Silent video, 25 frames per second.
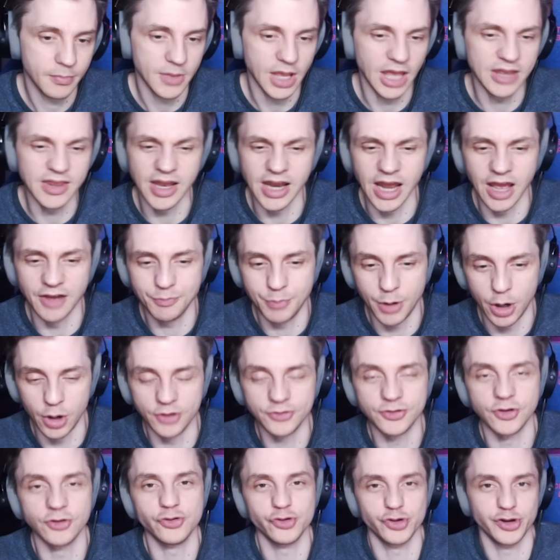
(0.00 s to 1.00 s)
And then I have Power
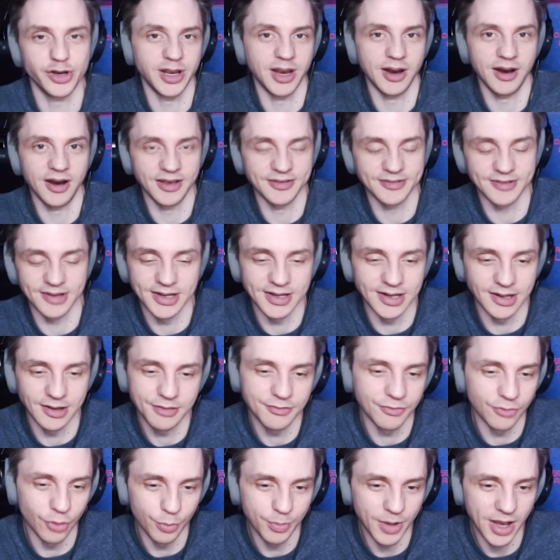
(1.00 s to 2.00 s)
Surge in here as a little
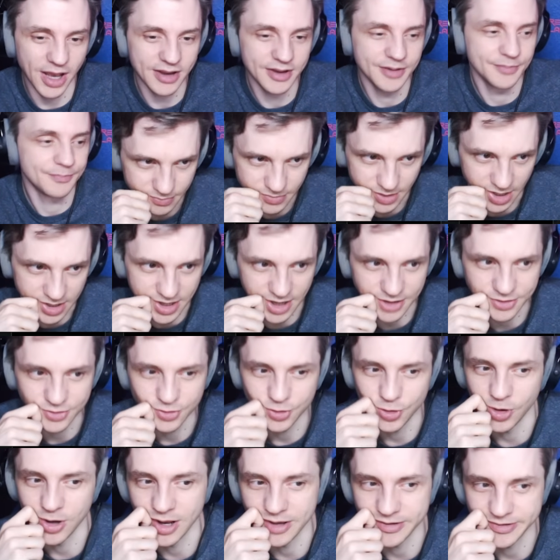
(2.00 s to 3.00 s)
throwback. In case you
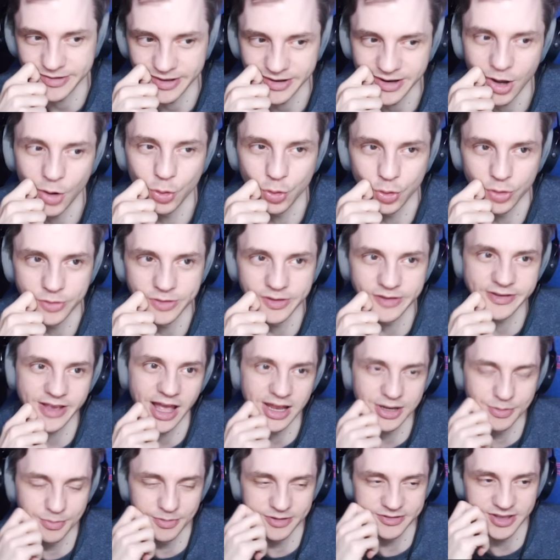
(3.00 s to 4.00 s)
don't understand how good this
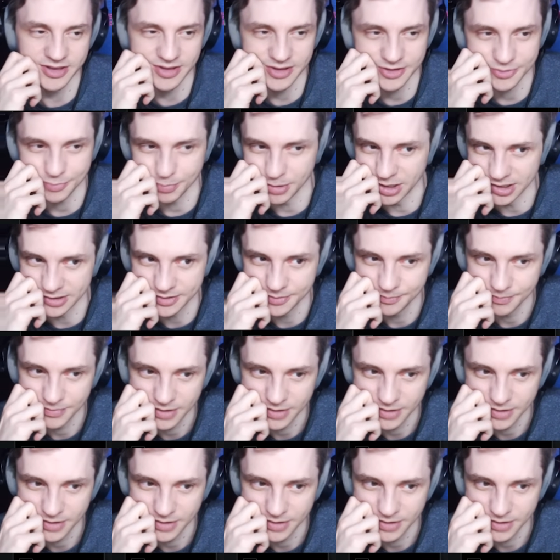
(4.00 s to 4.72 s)
item is in this build.